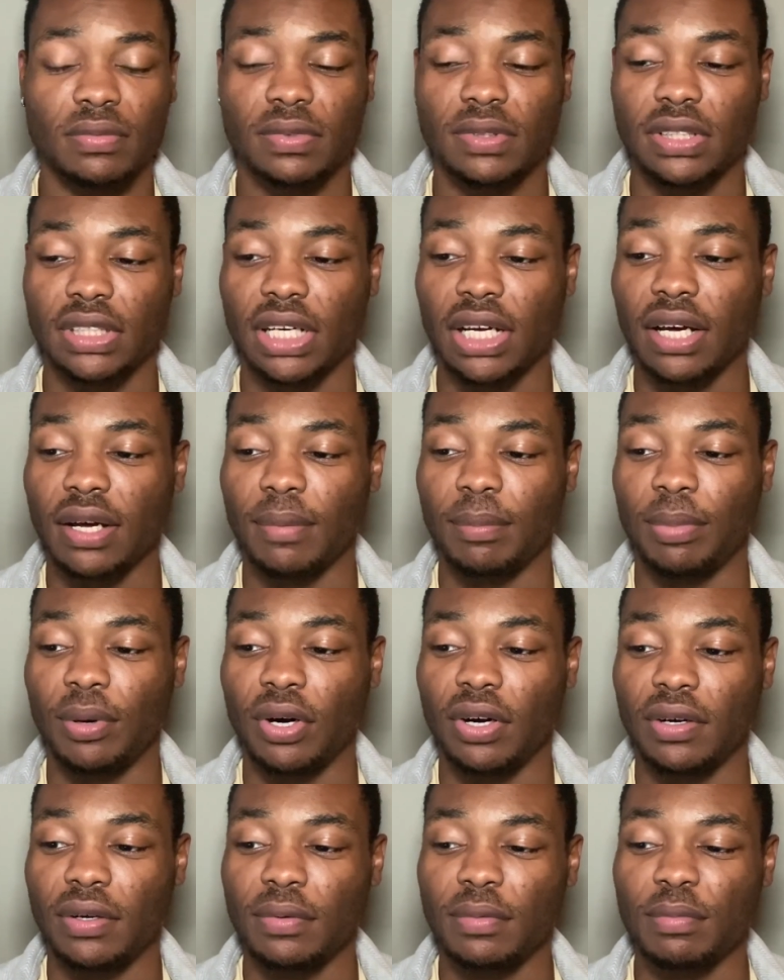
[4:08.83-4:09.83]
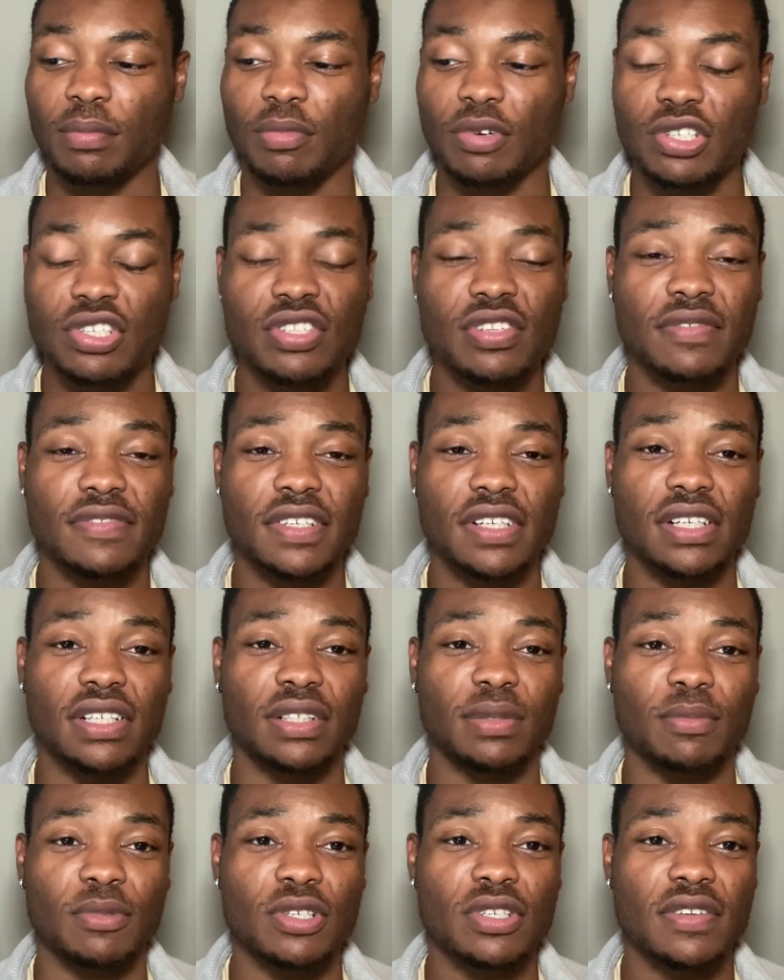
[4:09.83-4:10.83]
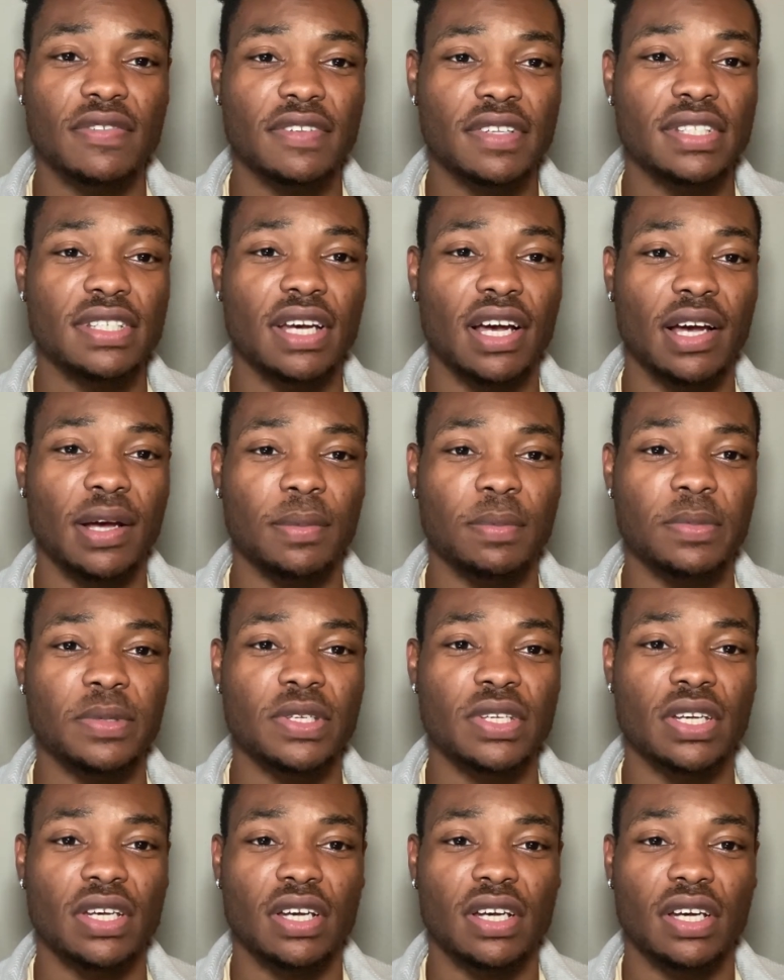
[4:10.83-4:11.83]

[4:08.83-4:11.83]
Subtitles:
Yeah, but most of the times